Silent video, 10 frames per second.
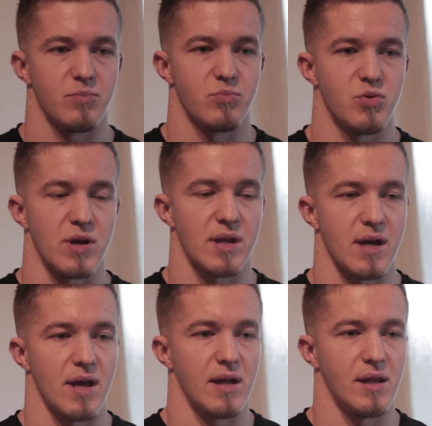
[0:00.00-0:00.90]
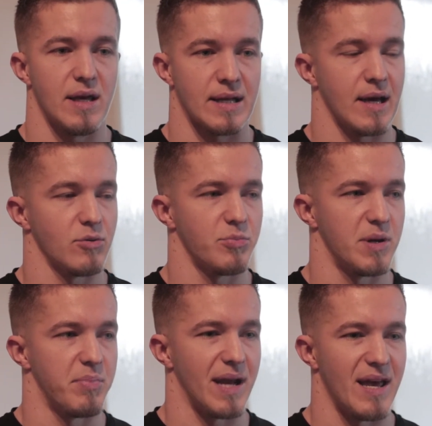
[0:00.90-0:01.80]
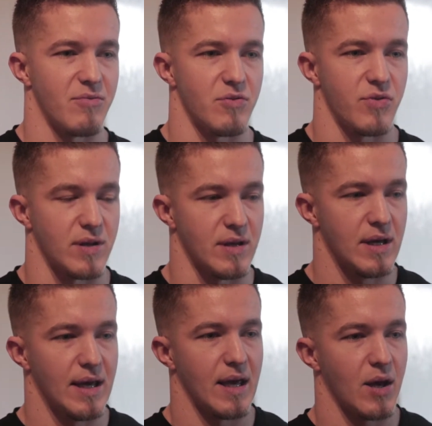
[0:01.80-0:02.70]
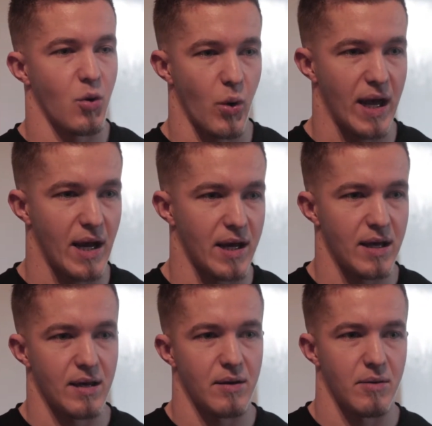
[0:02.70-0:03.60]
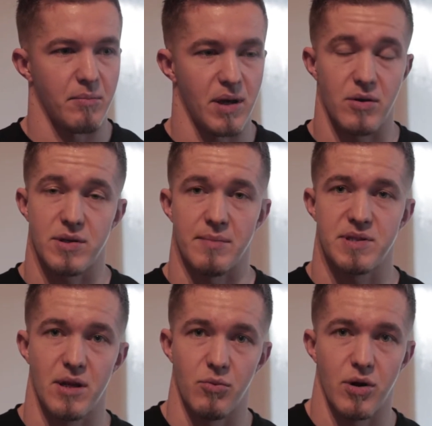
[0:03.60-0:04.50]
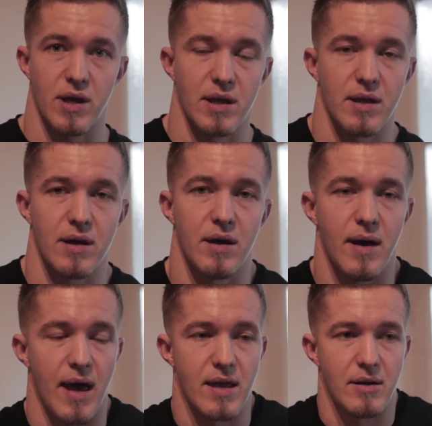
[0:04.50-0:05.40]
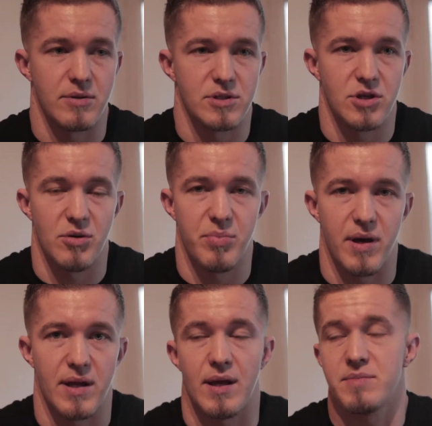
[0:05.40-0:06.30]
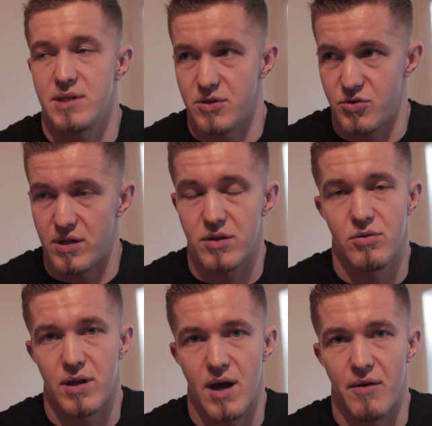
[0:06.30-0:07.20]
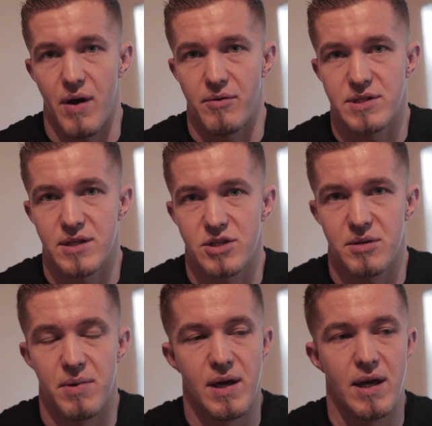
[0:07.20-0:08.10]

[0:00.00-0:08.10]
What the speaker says: during that I learned how to prepare everything quickly, because I'm still working 8 hours job and I'm still training 2.5 hours in the gym.